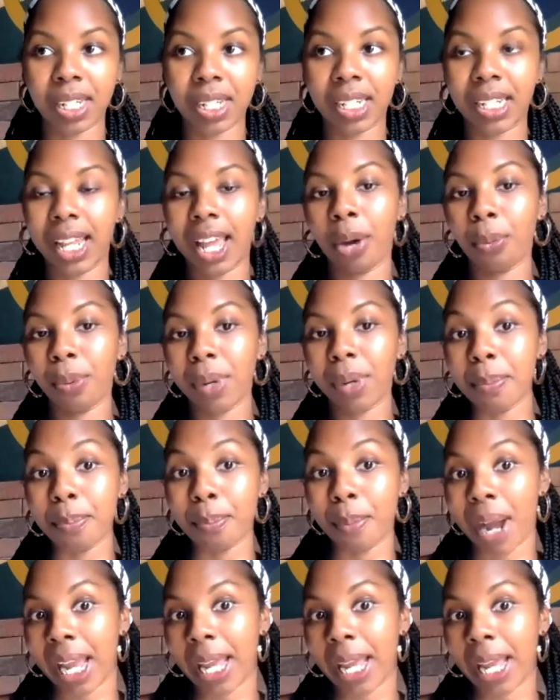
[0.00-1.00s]
and how we
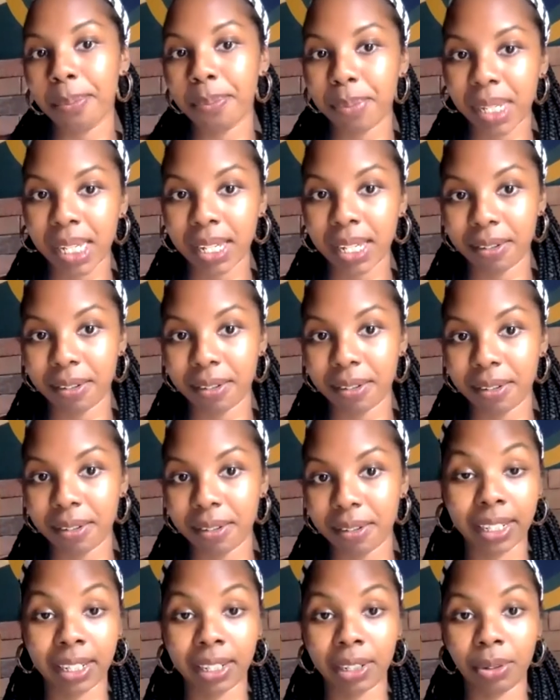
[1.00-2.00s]
might be
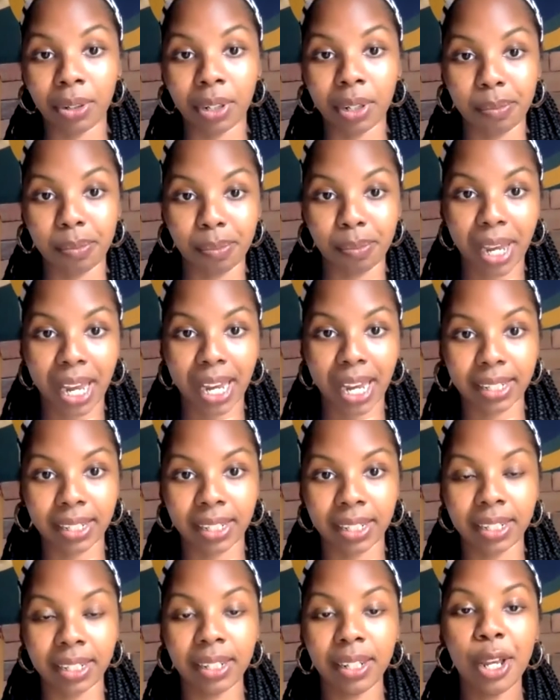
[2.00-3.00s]
affected or
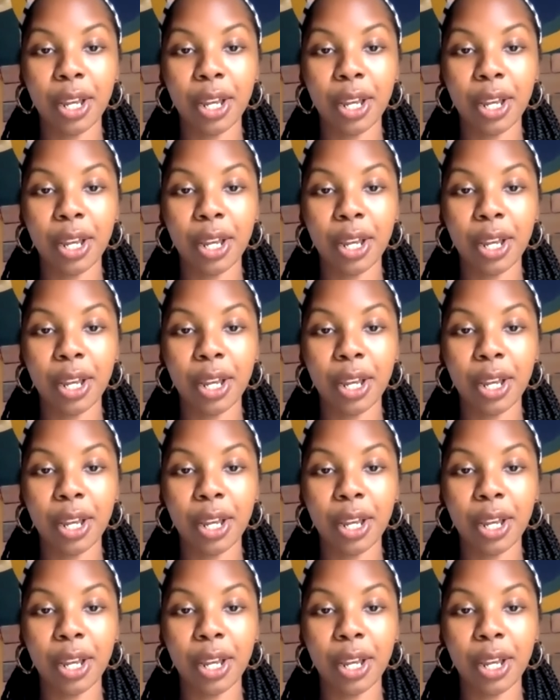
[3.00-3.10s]
impacted